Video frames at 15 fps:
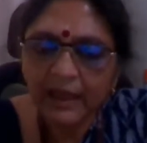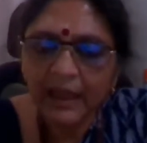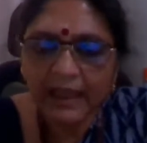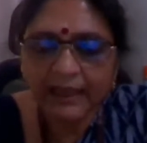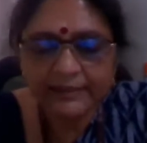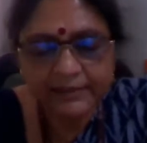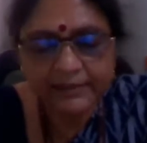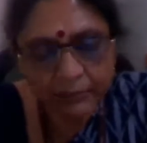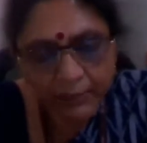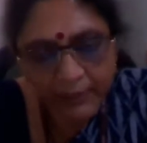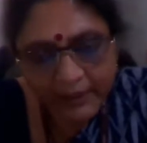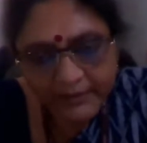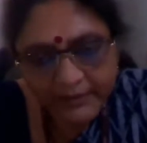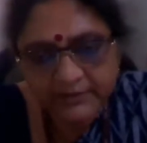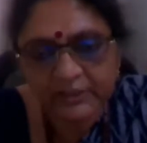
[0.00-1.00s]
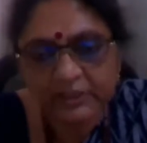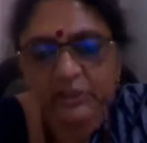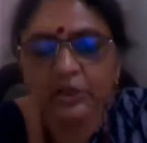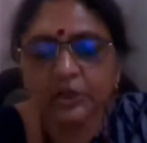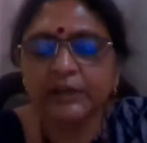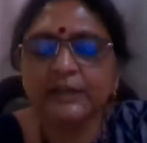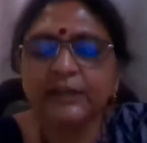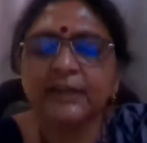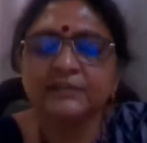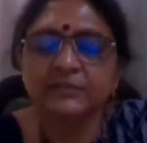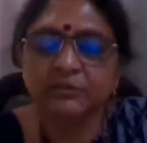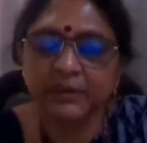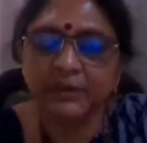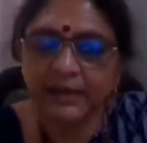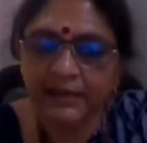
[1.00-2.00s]
and the way the security has
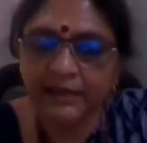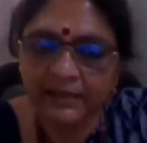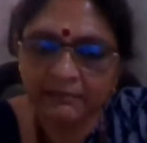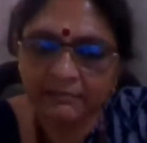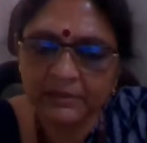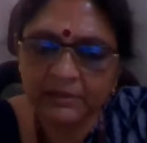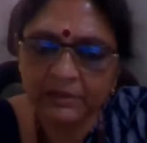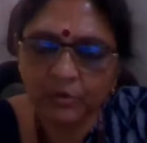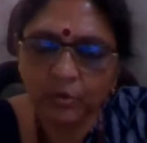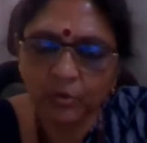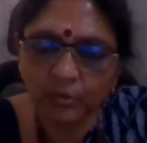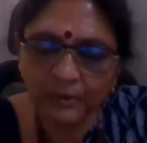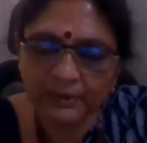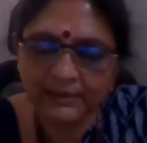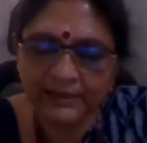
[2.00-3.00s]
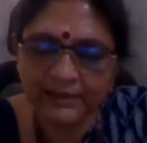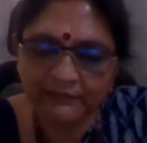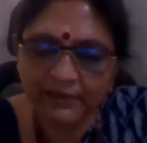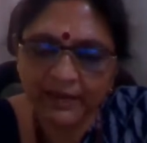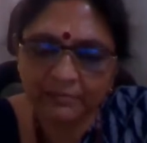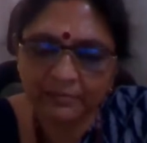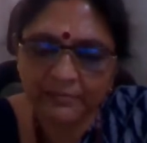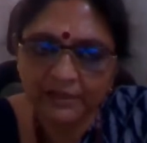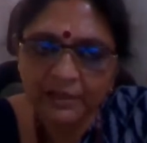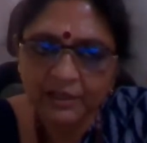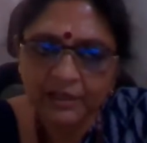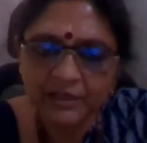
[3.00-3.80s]
to be enabled with the development.